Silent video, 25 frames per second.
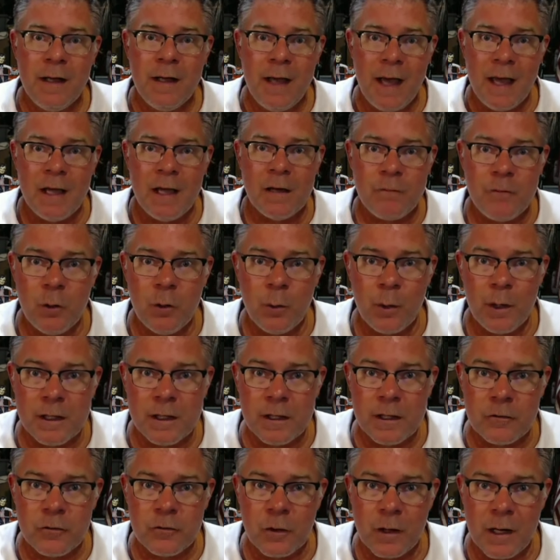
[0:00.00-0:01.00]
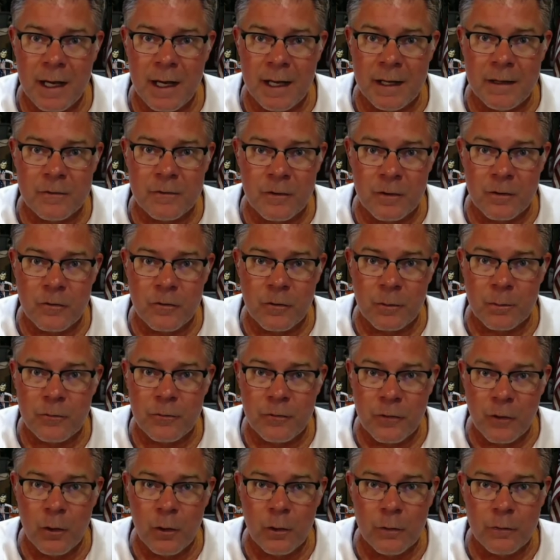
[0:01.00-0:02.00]
Hey, if you want to get your hands on some
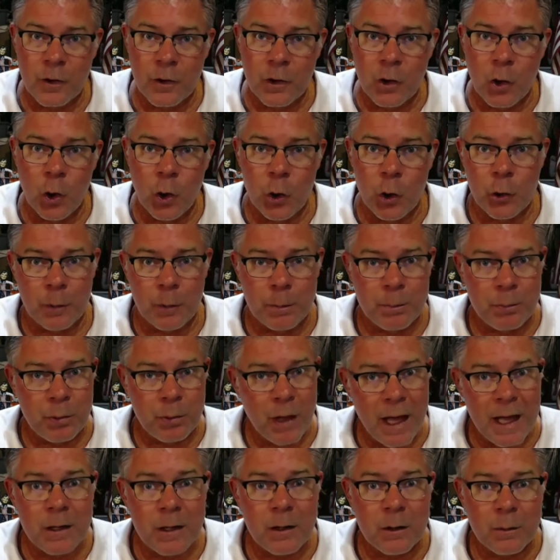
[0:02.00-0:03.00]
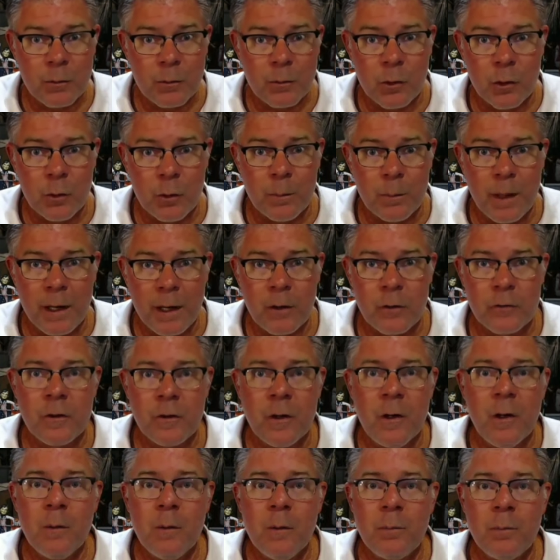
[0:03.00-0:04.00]
silver, gold, or platinum group metals,
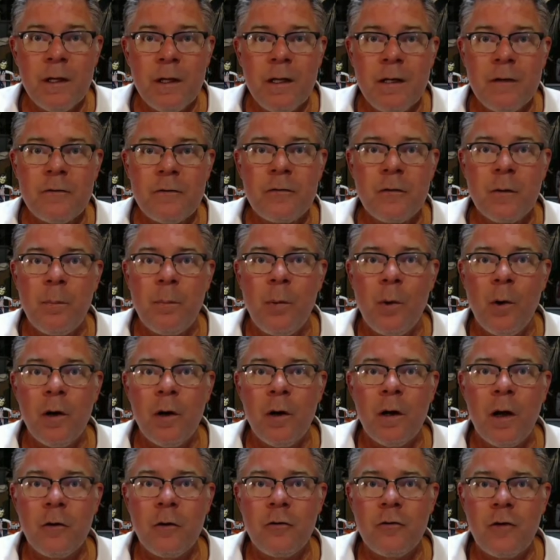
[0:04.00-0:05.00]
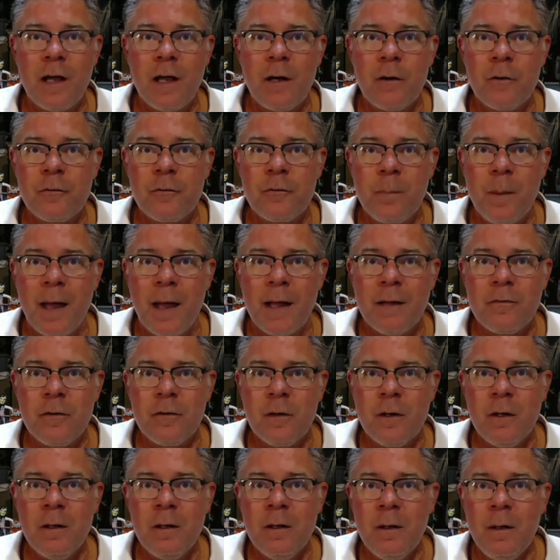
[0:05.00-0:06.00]
please support our channel
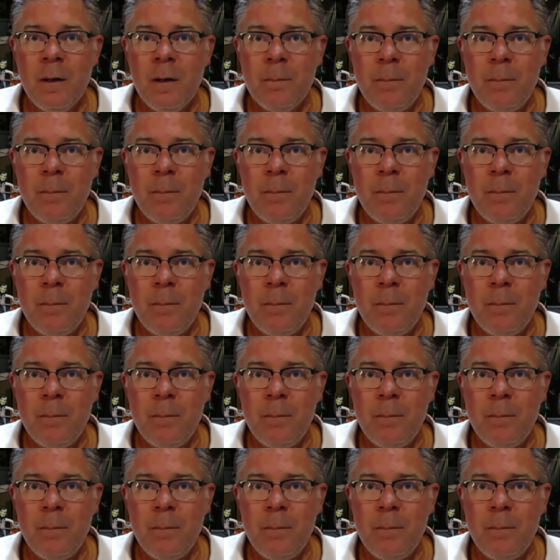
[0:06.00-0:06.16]
sponsor,